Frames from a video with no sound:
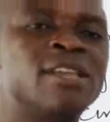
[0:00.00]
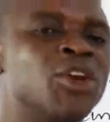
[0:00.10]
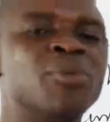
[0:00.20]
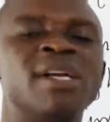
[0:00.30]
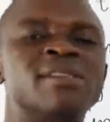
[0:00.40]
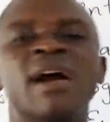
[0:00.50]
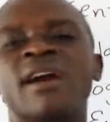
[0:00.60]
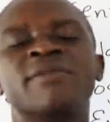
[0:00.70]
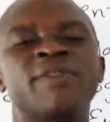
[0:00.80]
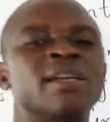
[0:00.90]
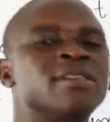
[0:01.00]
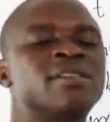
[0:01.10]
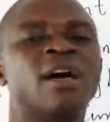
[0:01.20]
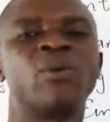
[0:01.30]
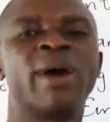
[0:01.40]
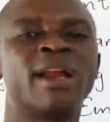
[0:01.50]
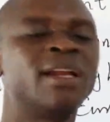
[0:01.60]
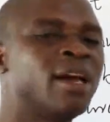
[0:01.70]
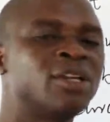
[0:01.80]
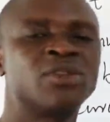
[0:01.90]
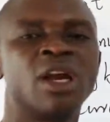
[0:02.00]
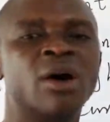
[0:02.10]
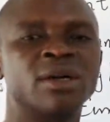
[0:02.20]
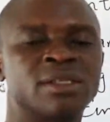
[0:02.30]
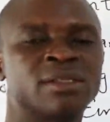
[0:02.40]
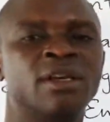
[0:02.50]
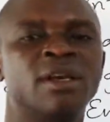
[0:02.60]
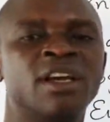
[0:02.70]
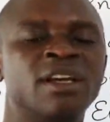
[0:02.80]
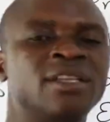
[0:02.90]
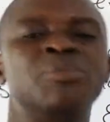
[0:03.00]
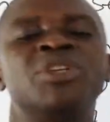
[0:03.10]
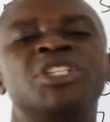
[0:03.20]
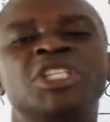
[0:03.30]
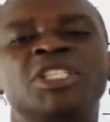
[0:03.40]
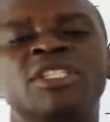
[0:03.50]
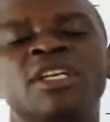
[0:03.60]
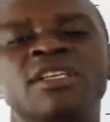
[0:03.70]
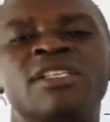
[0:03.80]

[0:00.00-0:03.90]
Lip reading: the human sacrifices that were rendered to the gods, the British